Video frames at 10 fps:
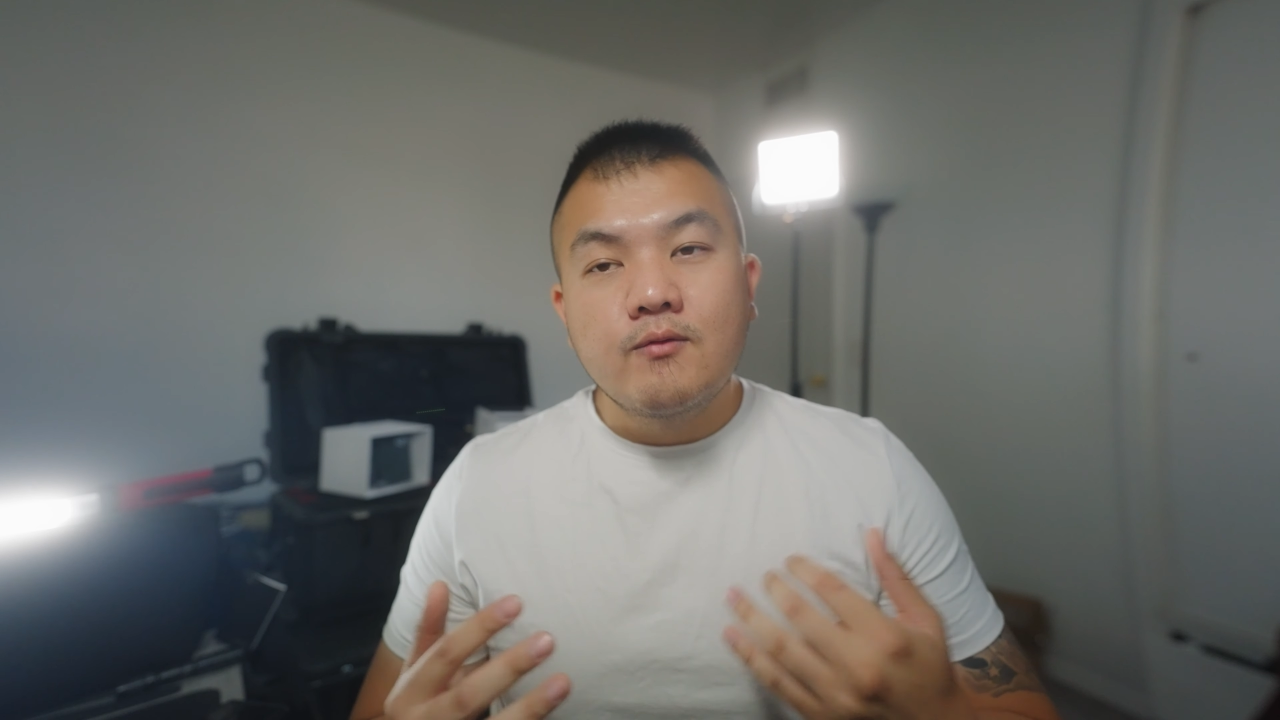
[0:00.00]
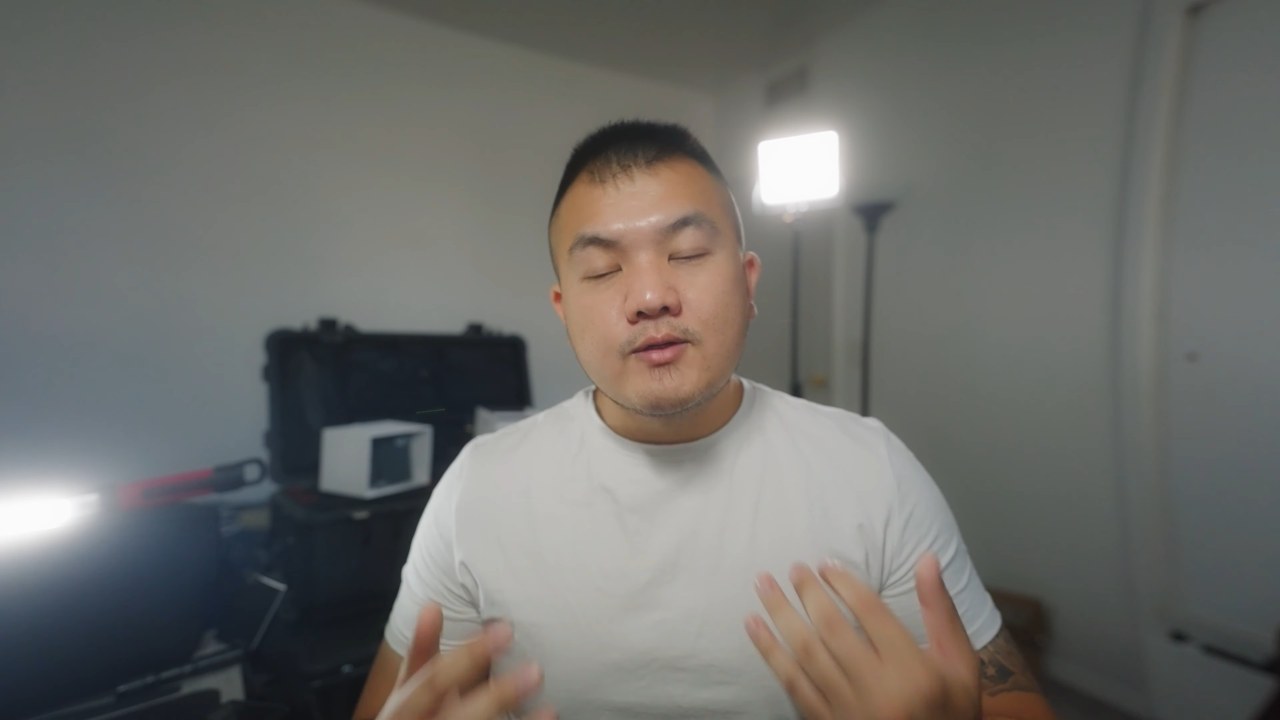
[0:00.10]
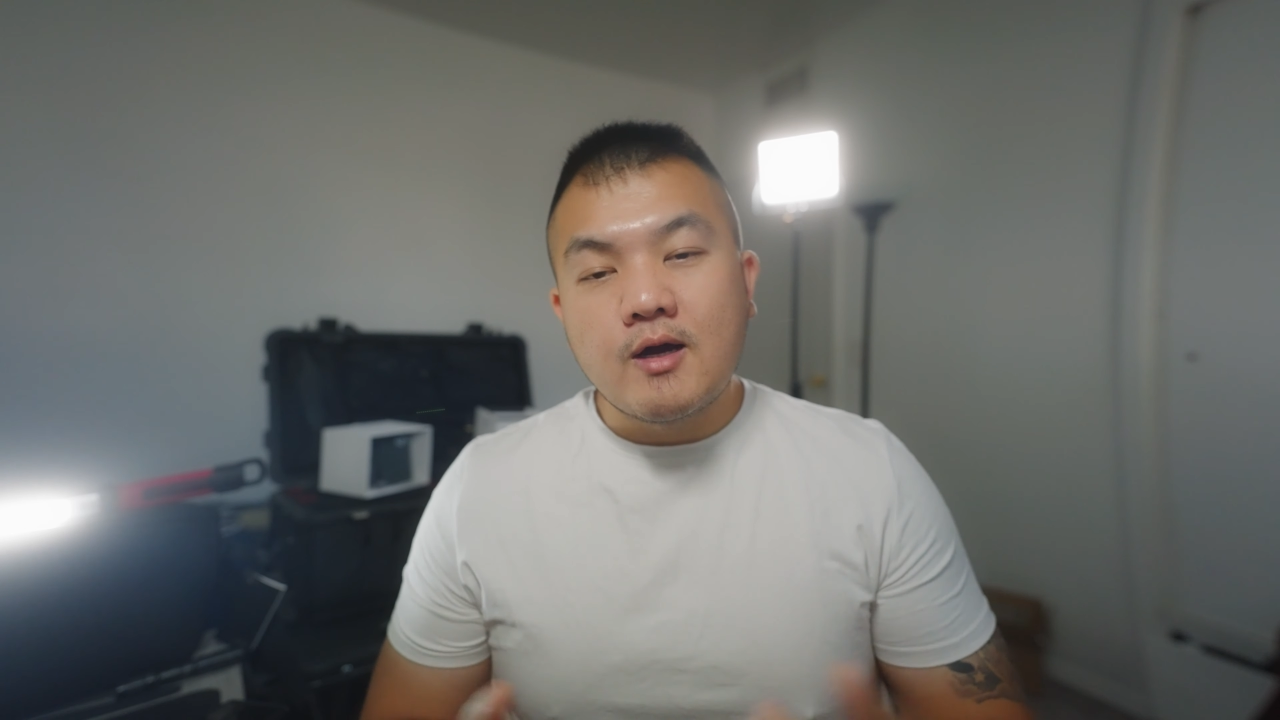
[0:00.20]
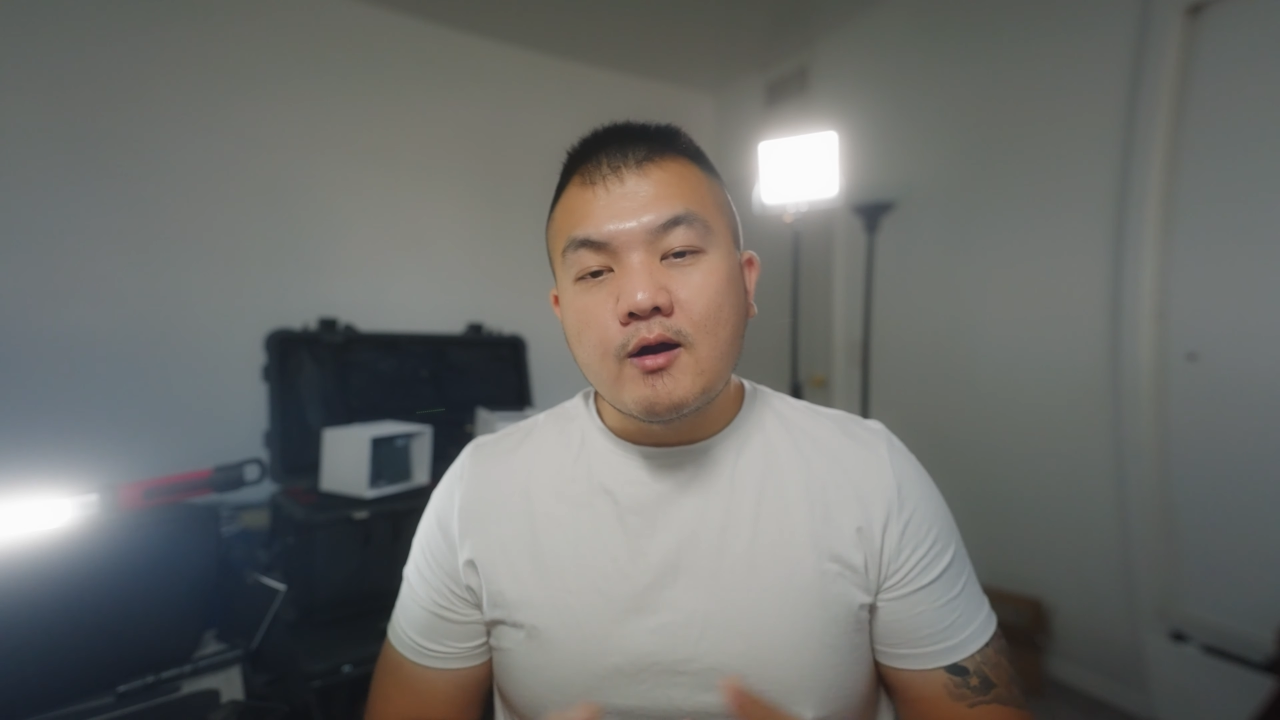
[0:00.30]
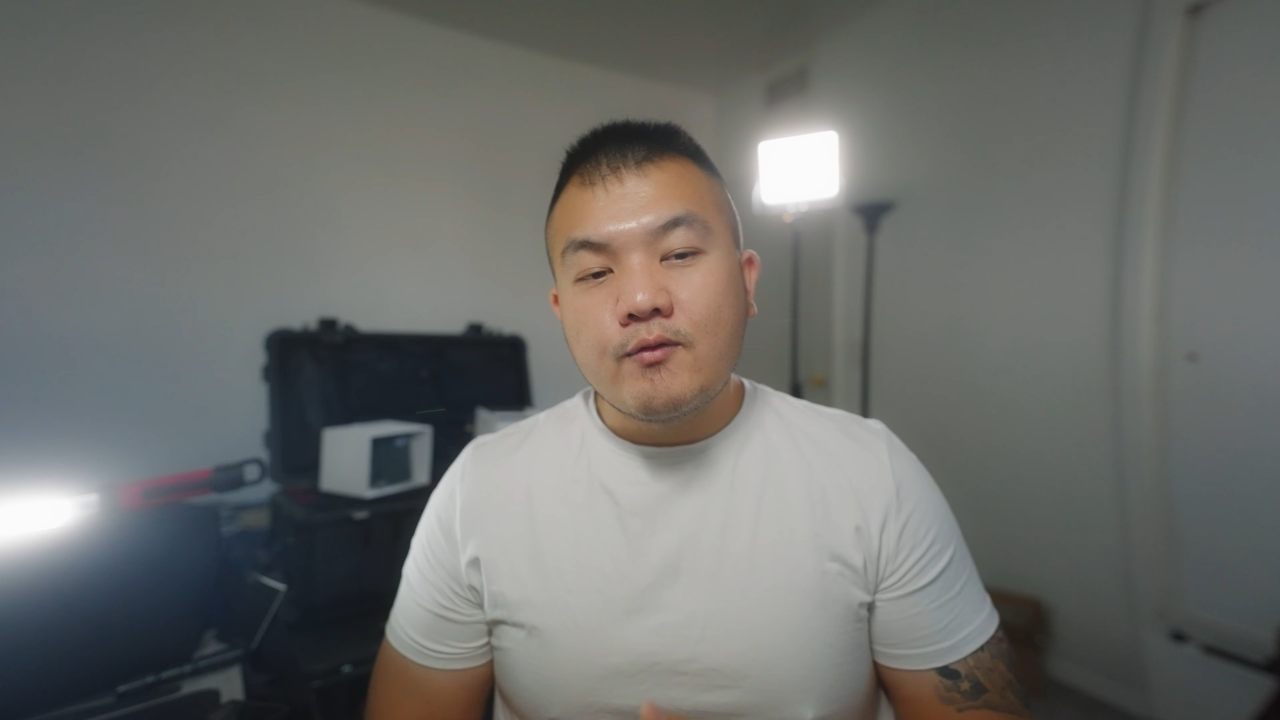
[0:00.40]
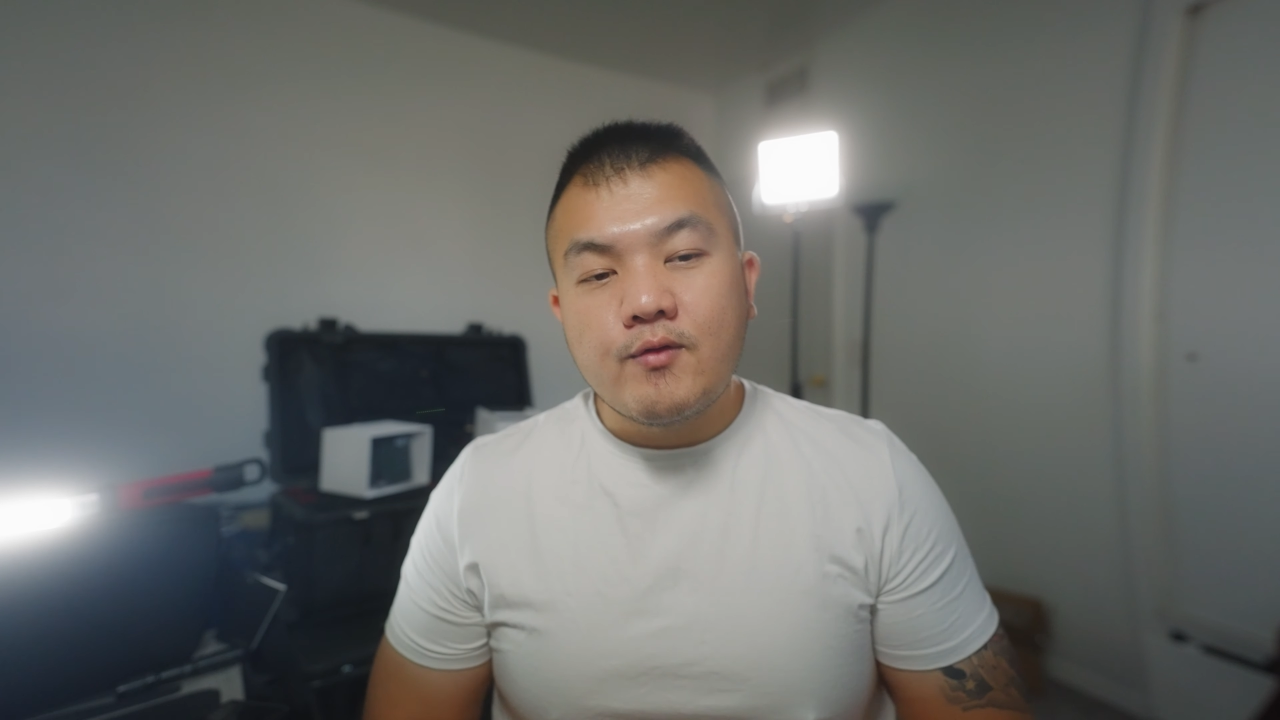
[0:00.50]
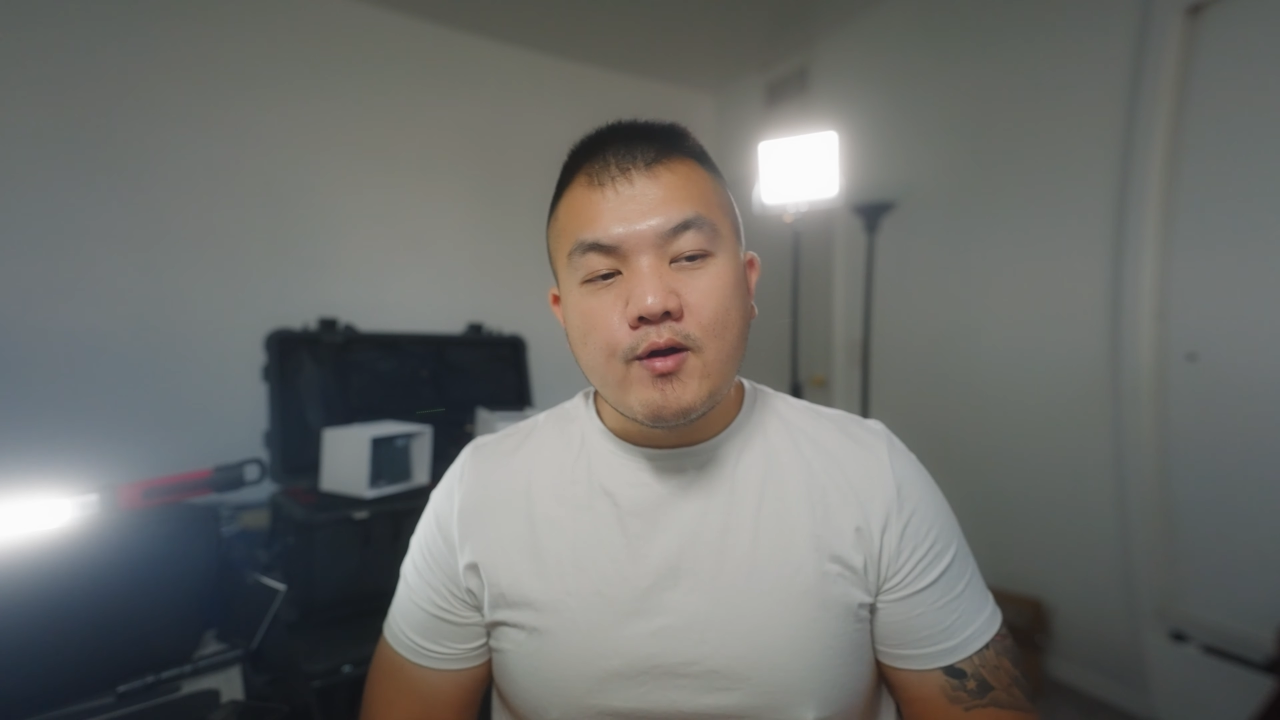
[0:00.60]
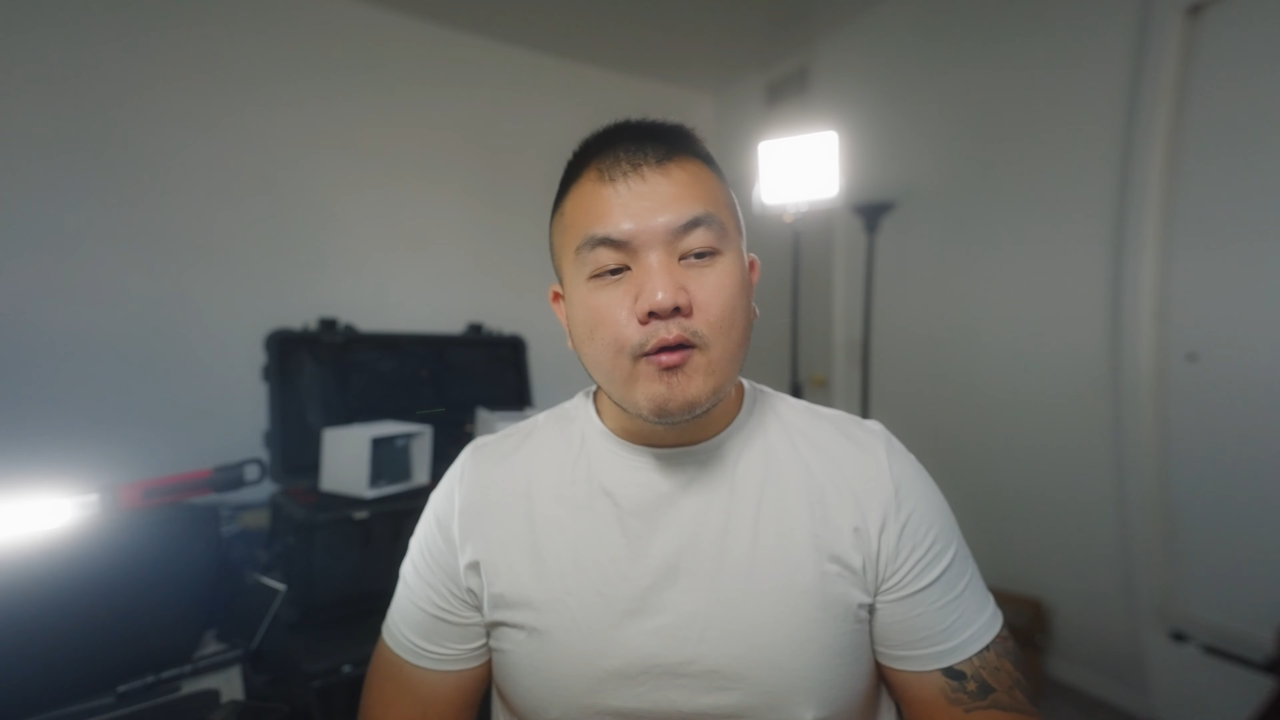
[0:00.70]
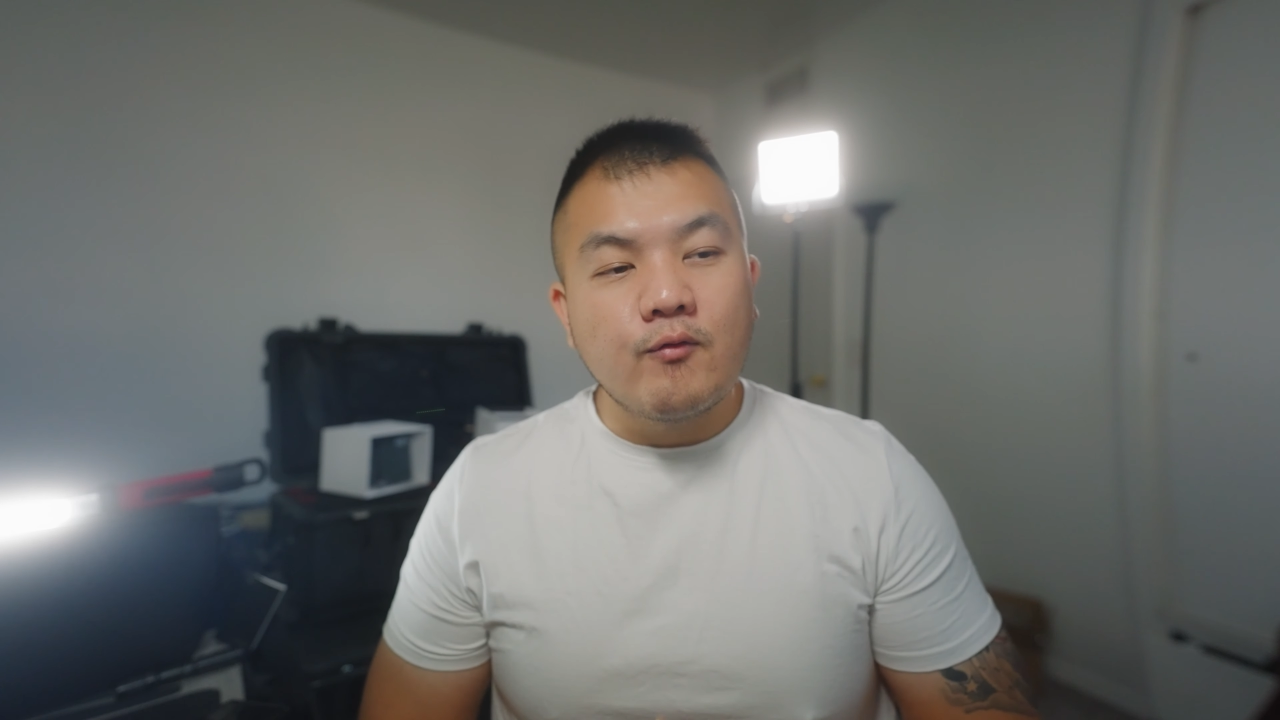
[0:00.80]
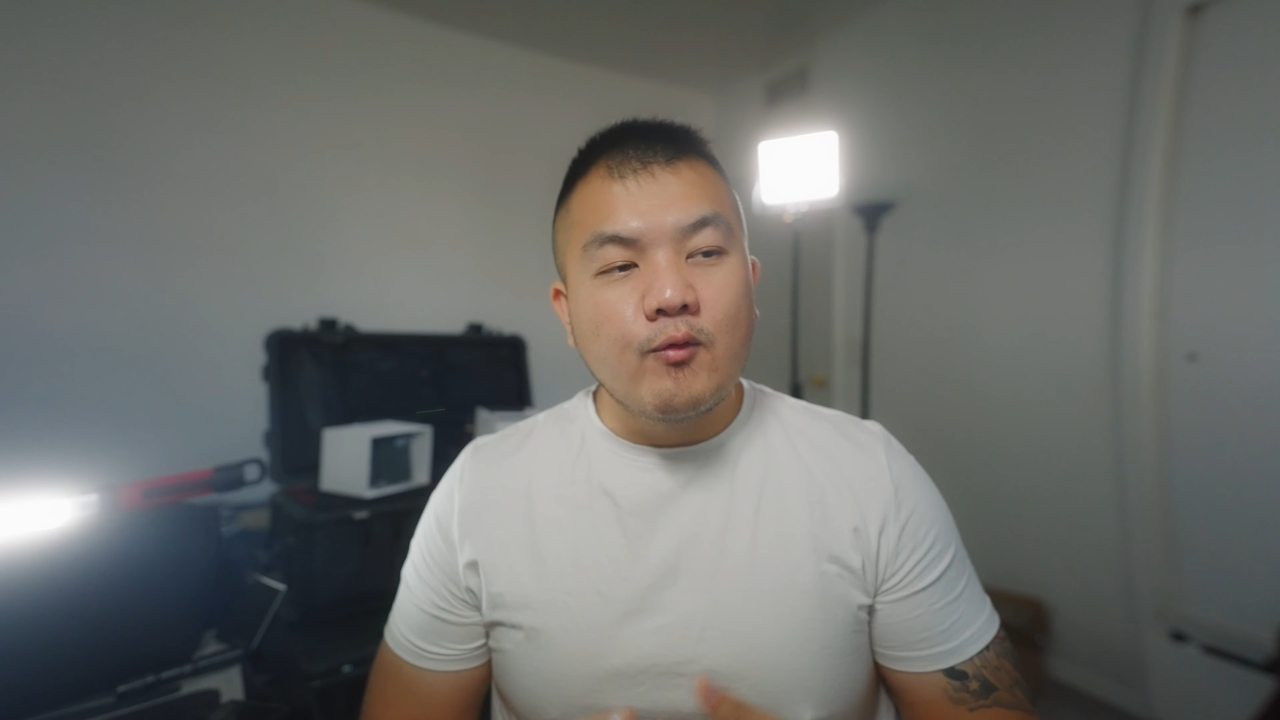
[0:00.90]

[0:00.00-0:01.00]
videographer